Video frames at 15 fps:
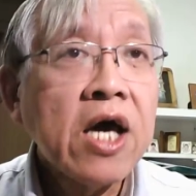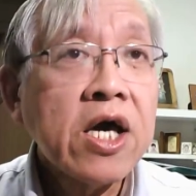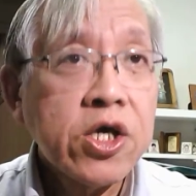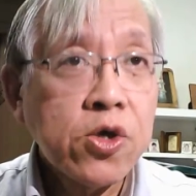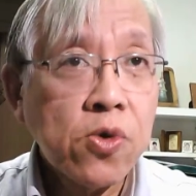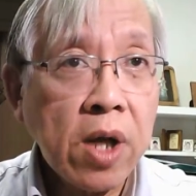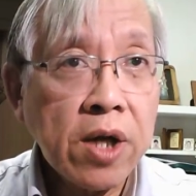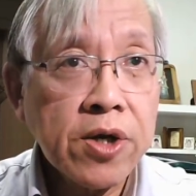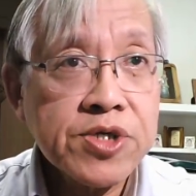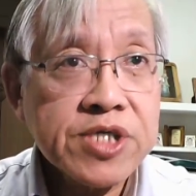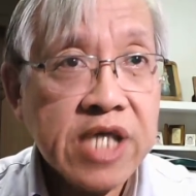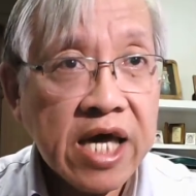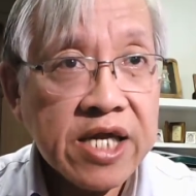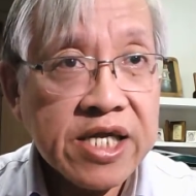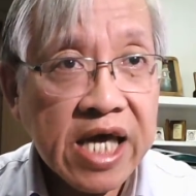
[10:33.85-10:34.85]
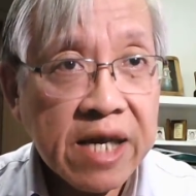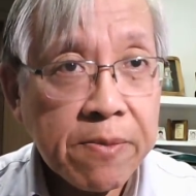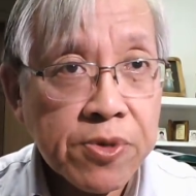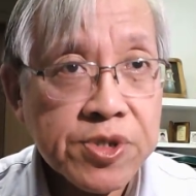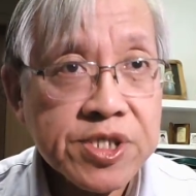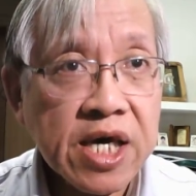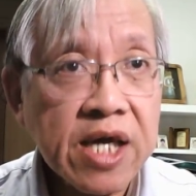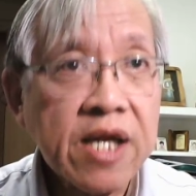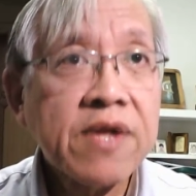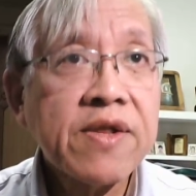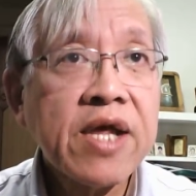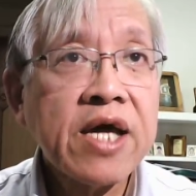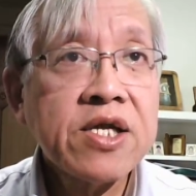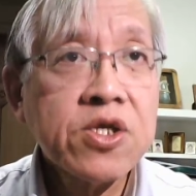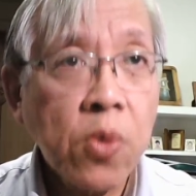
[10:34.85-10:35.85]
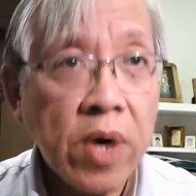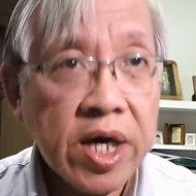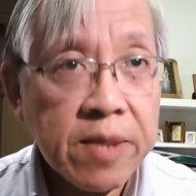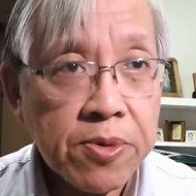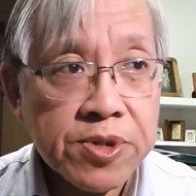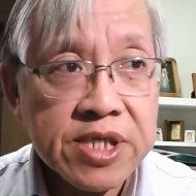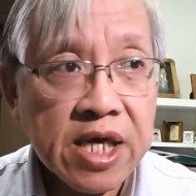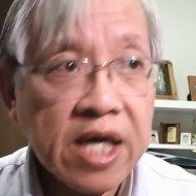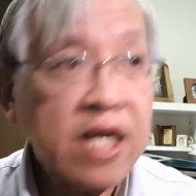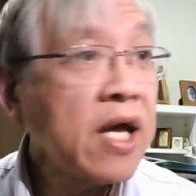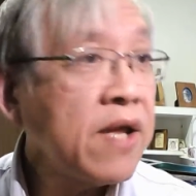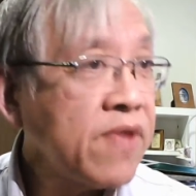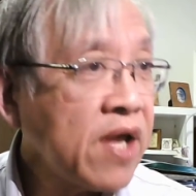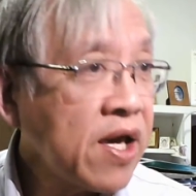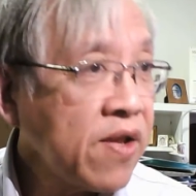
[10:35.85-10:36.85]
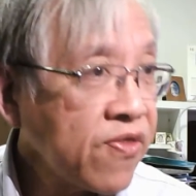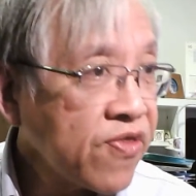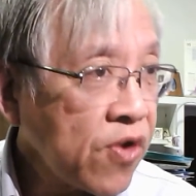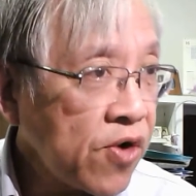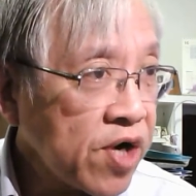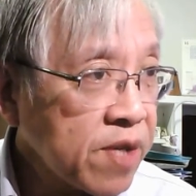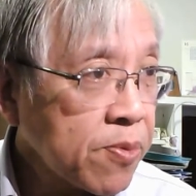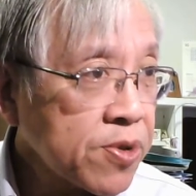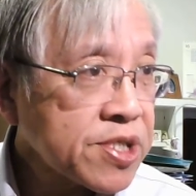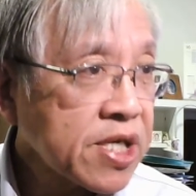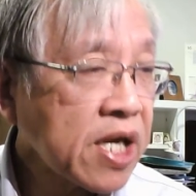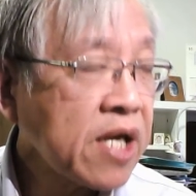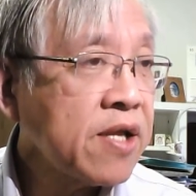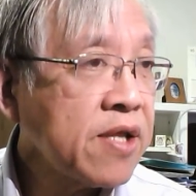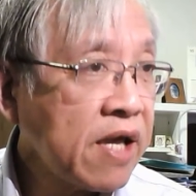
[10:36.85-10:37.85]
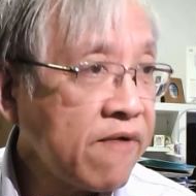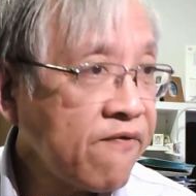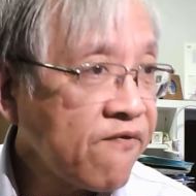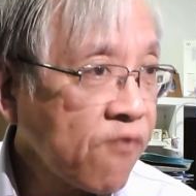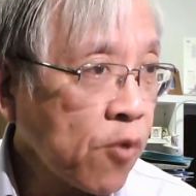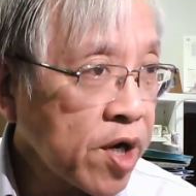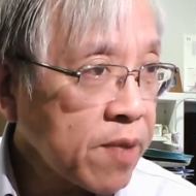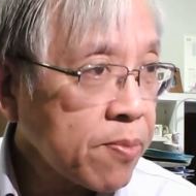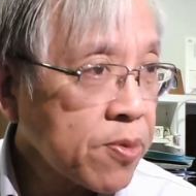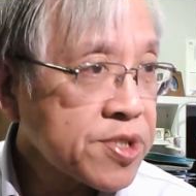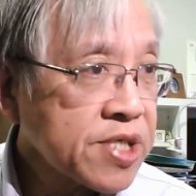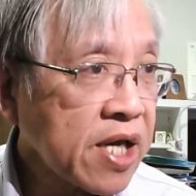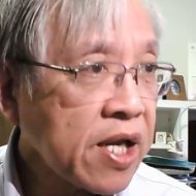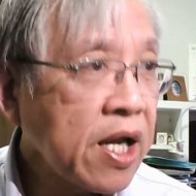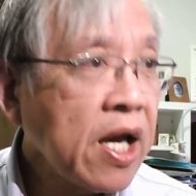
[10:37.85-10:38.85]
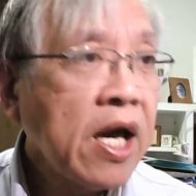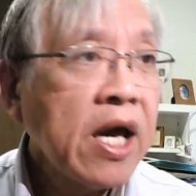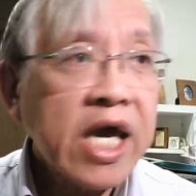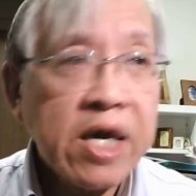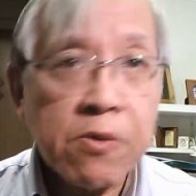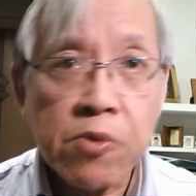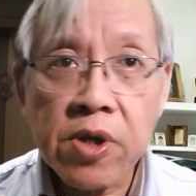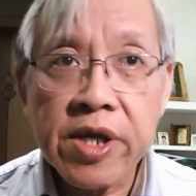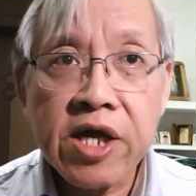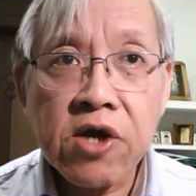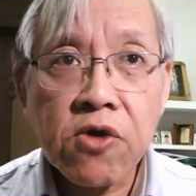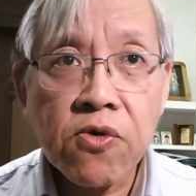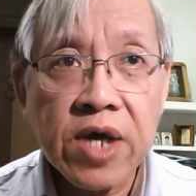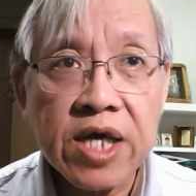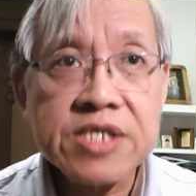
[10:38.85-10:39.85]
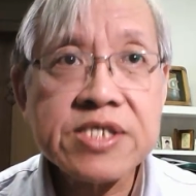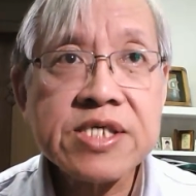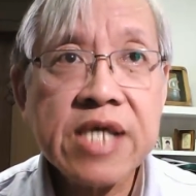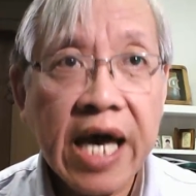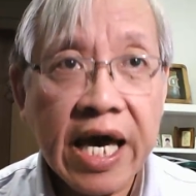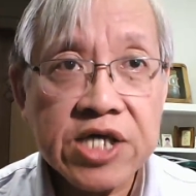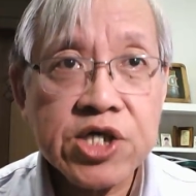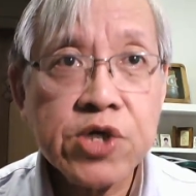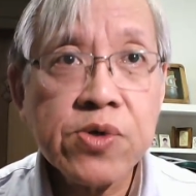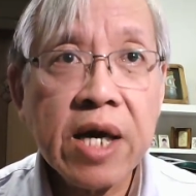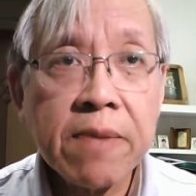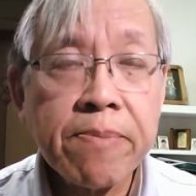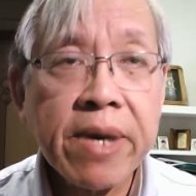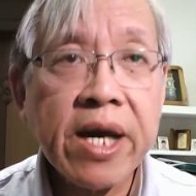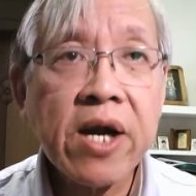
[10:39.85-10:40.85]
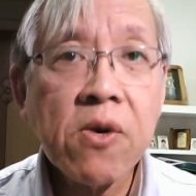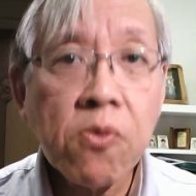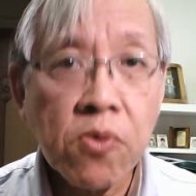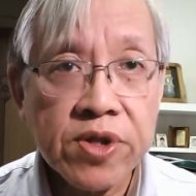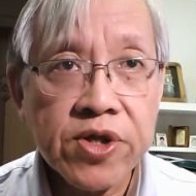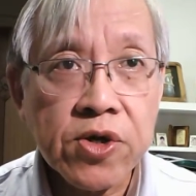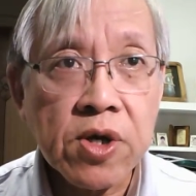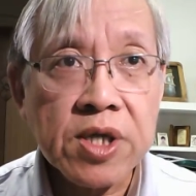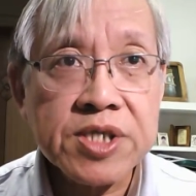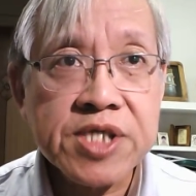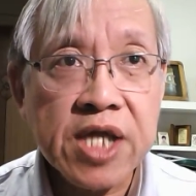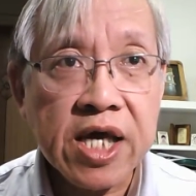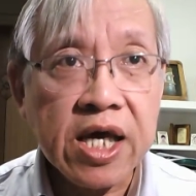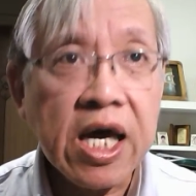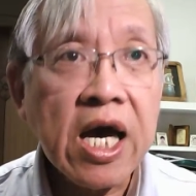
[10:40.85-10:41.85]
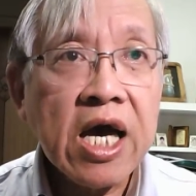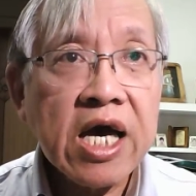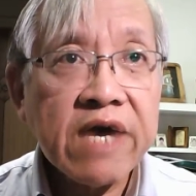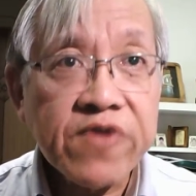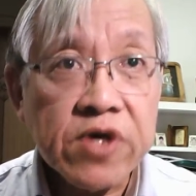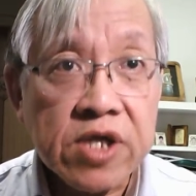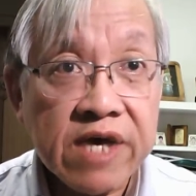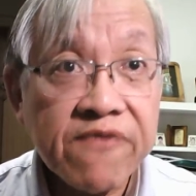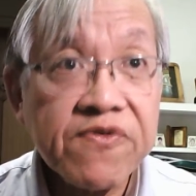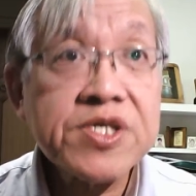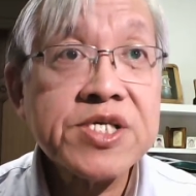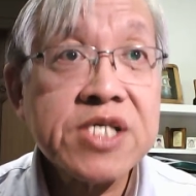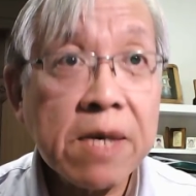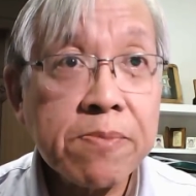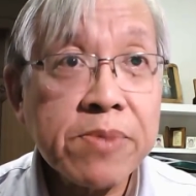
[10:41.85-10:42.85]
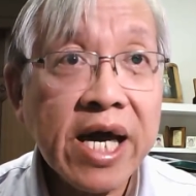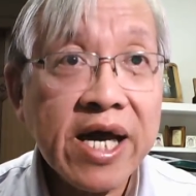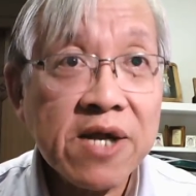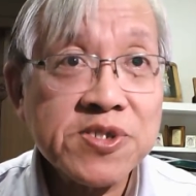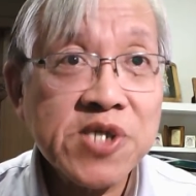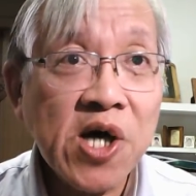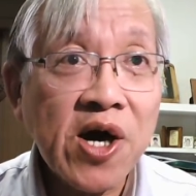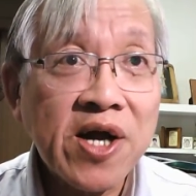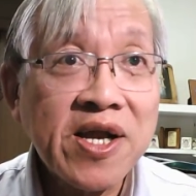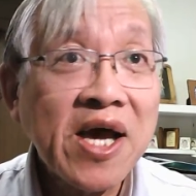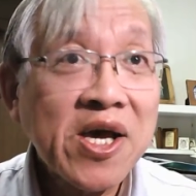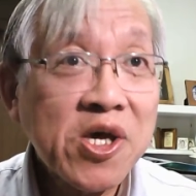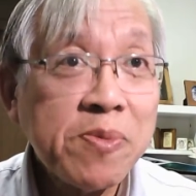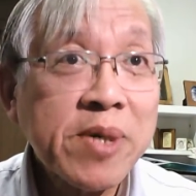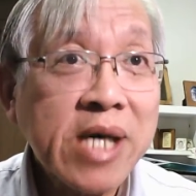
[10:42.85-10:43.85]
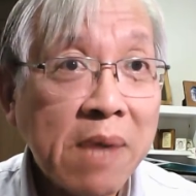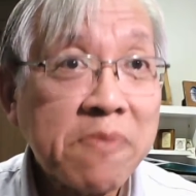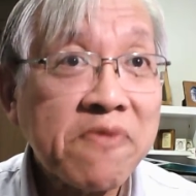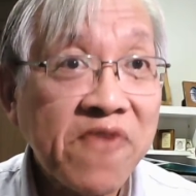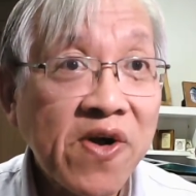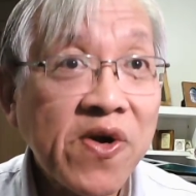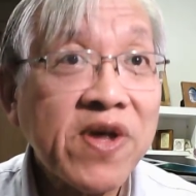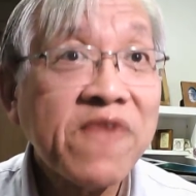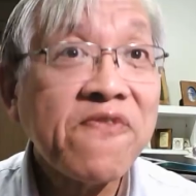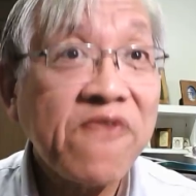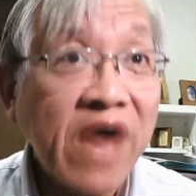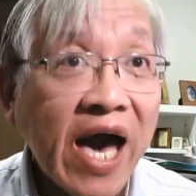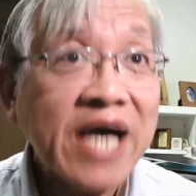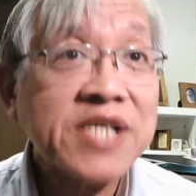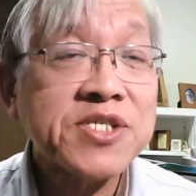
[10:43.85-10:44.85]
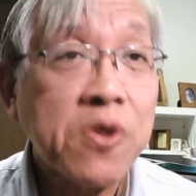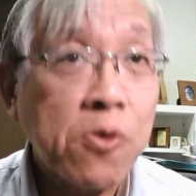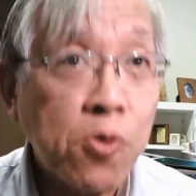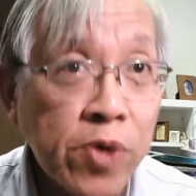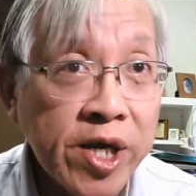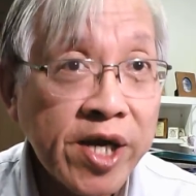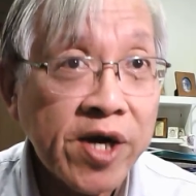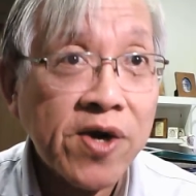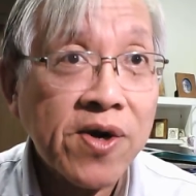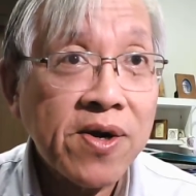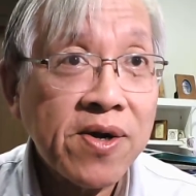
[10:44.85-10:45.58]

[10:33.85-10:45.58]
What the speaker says: You will understand 10%, then 20%, and then 30%, and then 40%. It will increase as you get better with your listening. If you leave the subtitles on, you become a very fast reader.